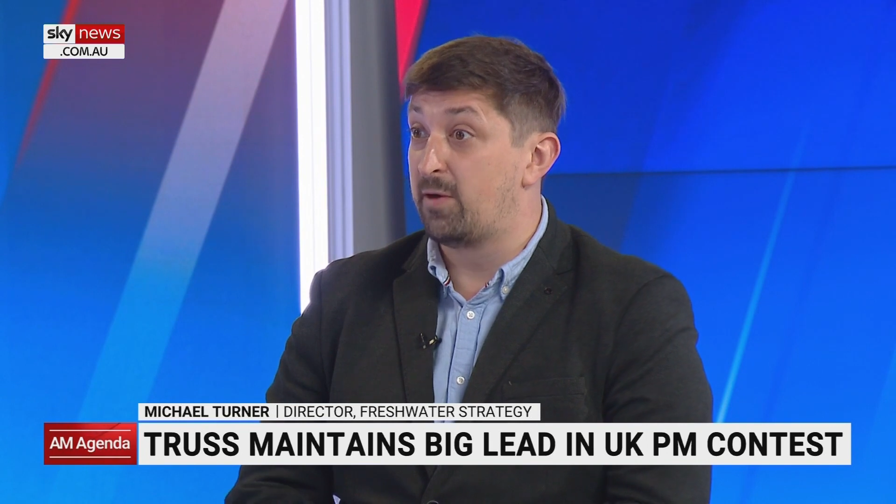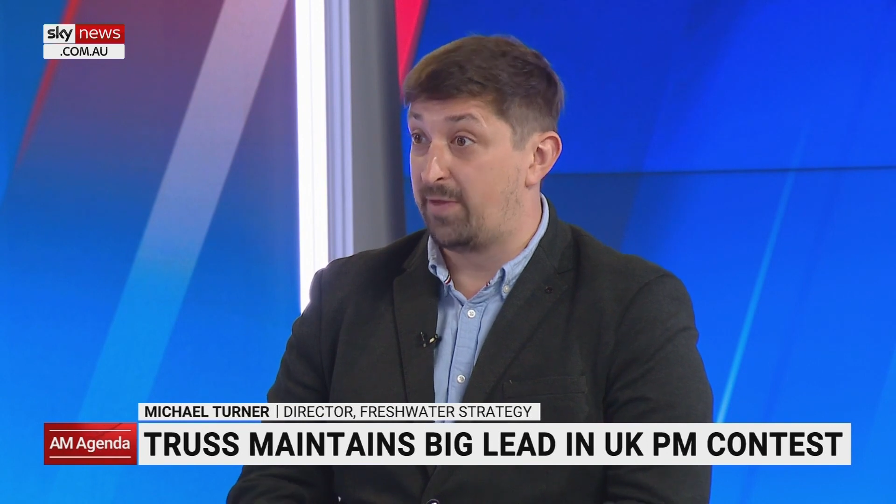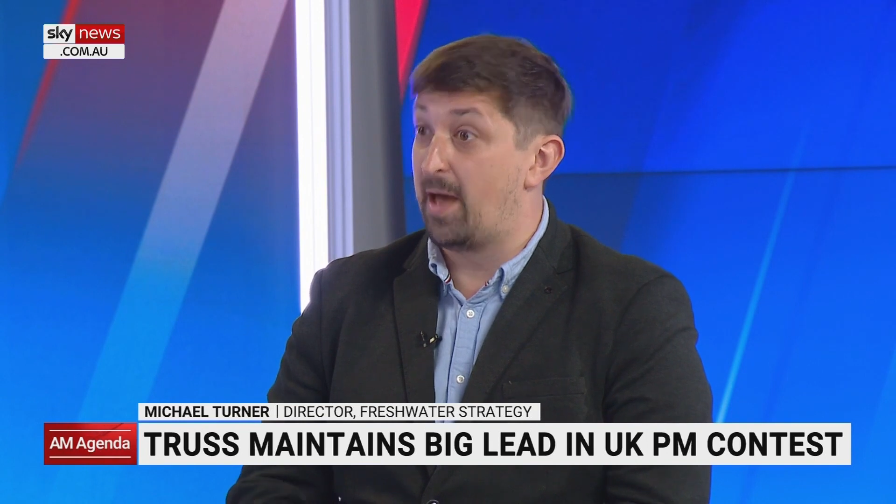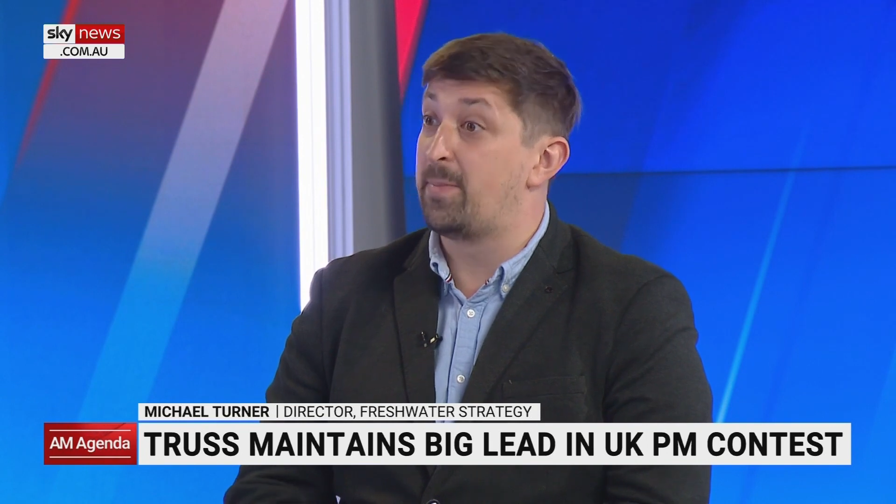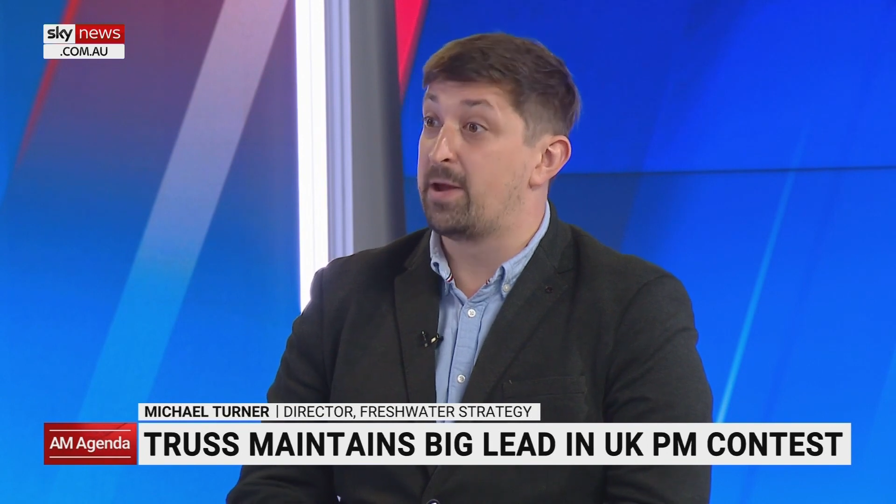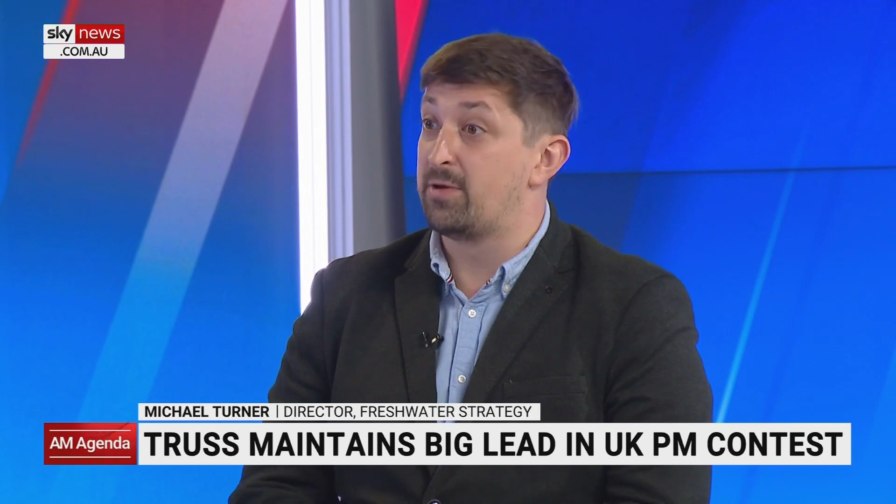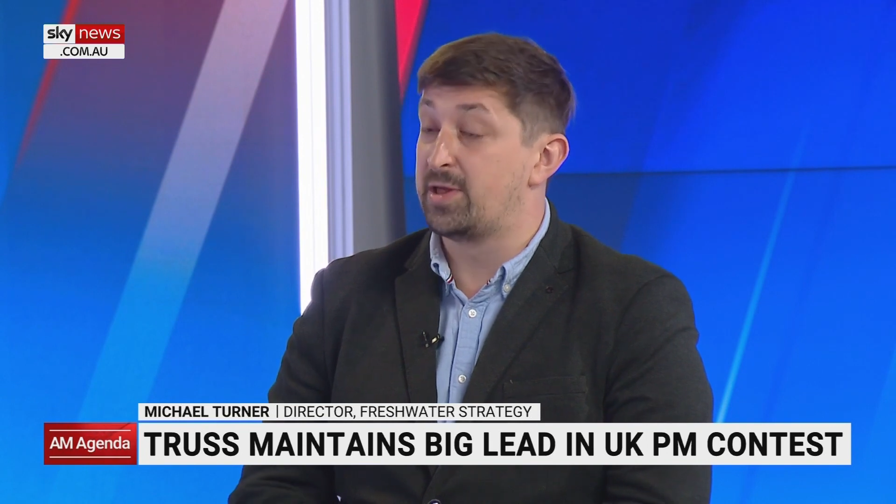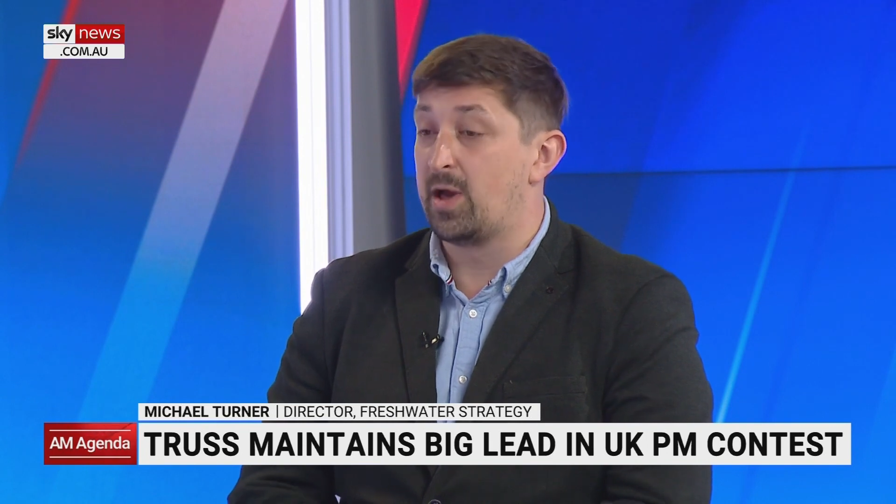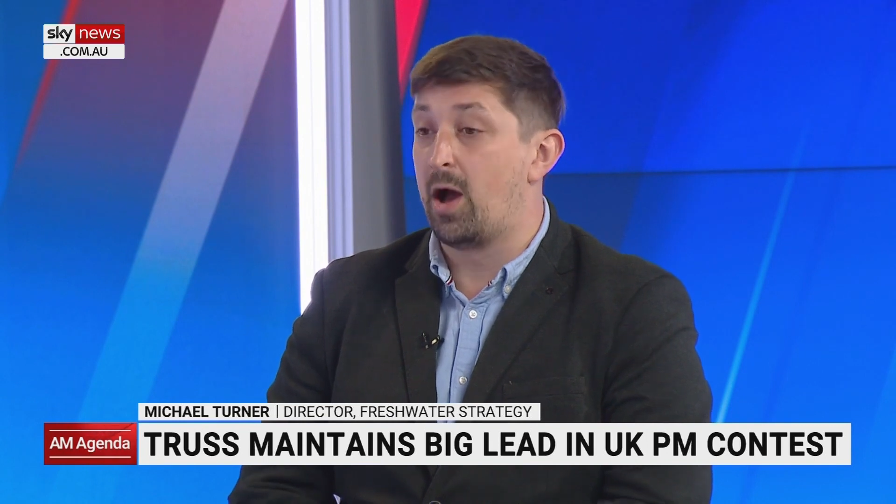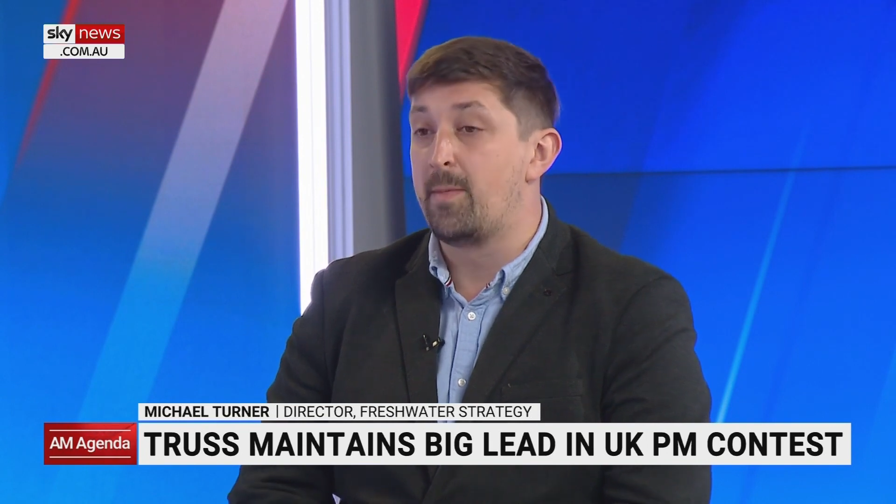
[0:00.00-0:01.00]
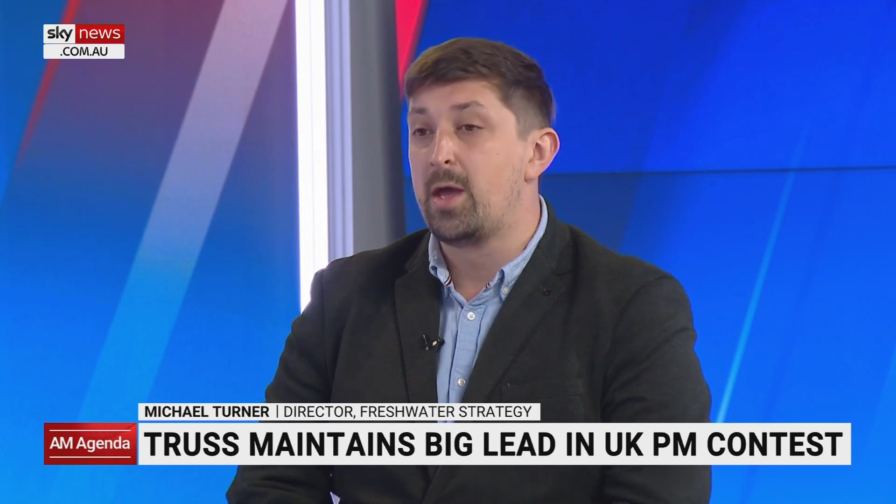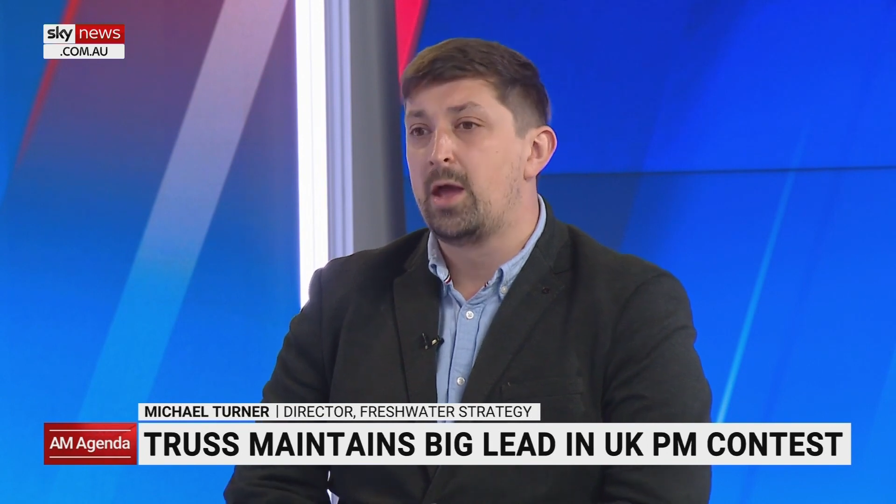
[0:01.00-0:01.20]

over that period of time.